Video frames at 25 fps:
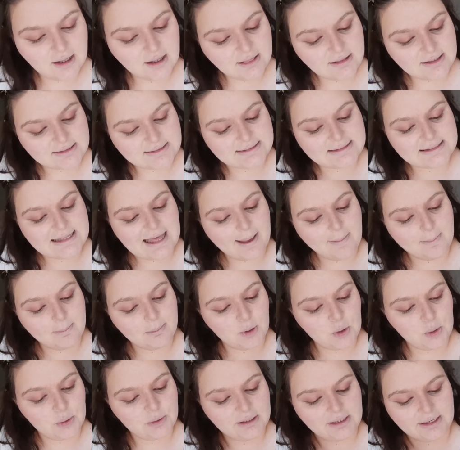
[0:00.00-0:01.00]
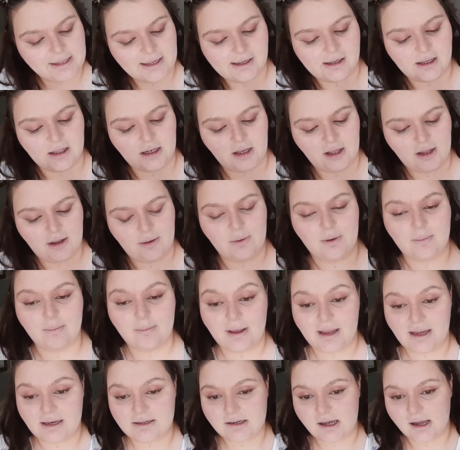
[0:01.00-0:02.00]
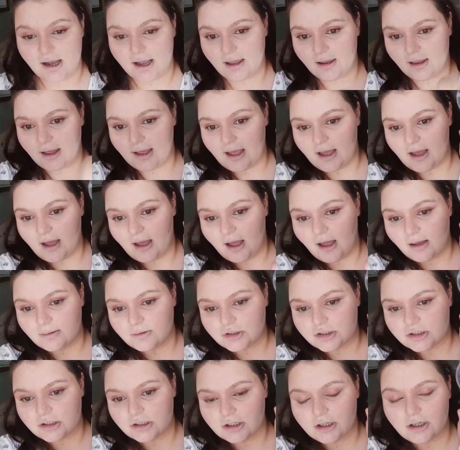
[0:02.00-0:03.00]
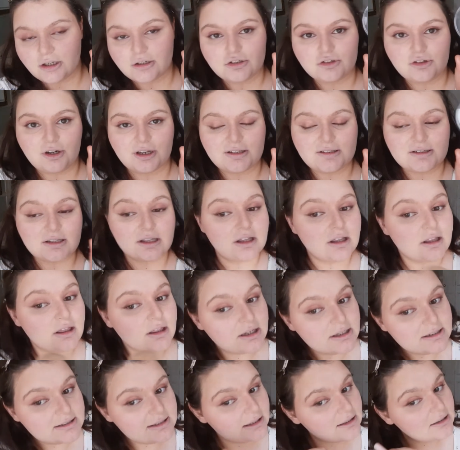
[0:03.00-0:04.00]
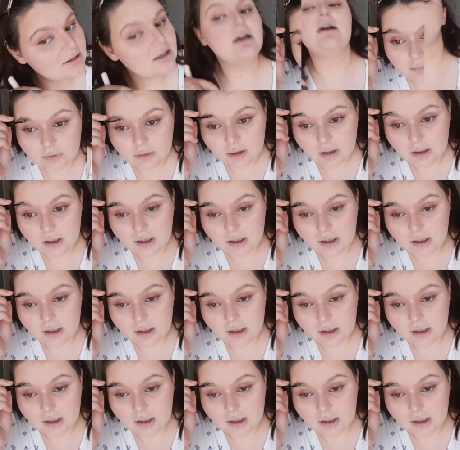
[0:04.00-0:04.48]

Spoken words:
This is their Moonlit Glow Baked Highlighter. I'm just gonna go straight into the center.